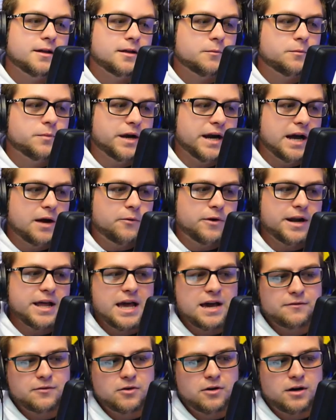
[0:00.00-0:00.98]
but I want to
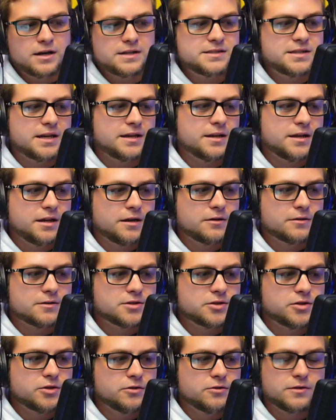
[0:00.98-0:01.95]
have content here
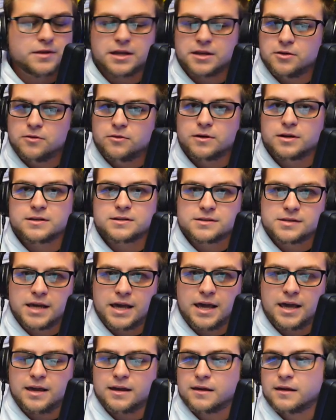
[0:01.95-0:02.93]
too that you can
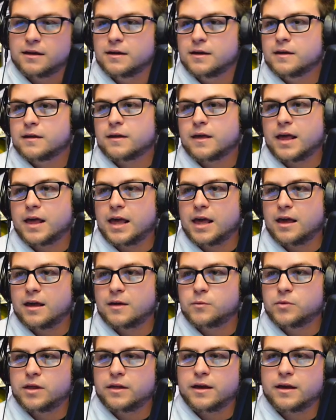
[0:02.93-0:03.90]
take
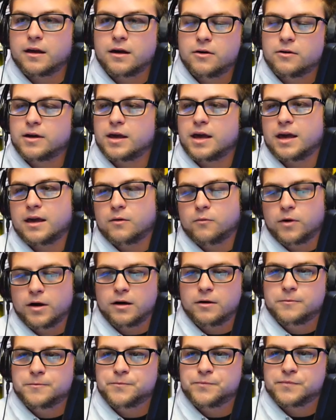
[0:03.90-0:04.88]
and be like, okay,
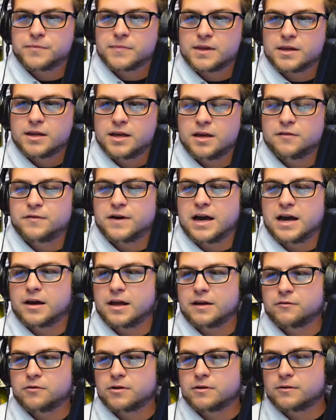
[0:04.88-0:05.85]
well, if I
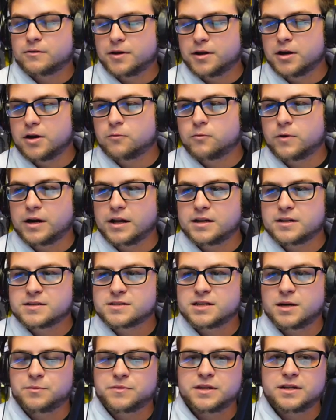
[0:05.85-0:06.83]
ever, you know, run into
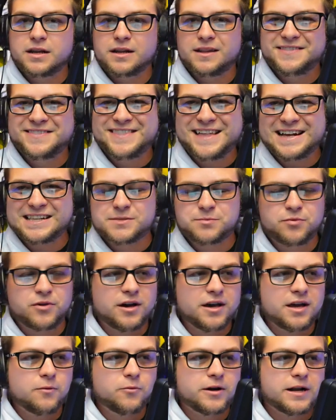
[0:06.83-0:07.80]
something, that's
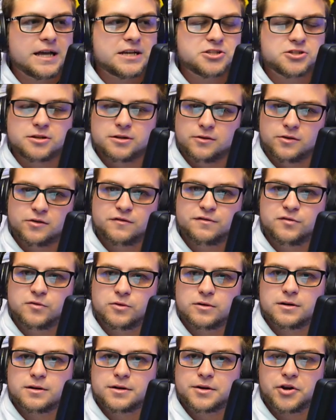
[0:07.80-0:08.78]
probably what I should look
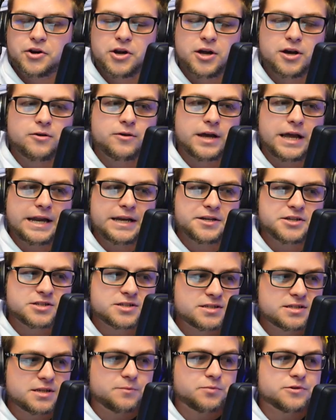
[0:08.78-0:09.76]
for, you know, and
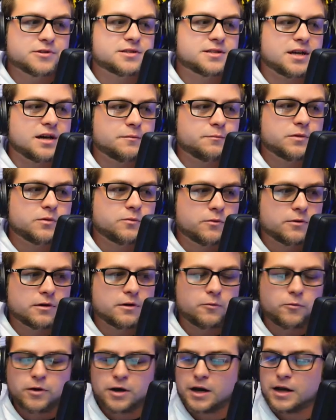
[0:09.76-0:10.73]
just simple stuff, but we're,
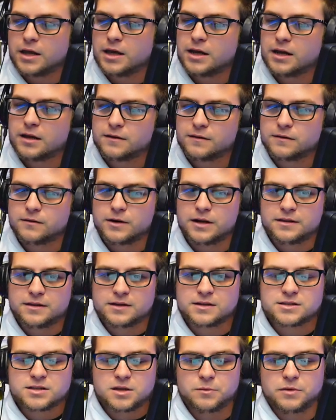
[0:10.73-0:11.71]
we're going to get into it. I
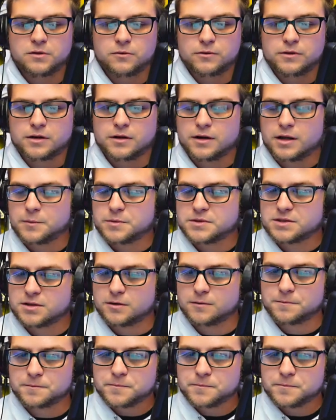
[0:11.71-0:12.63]
think it's going to be a really good episode.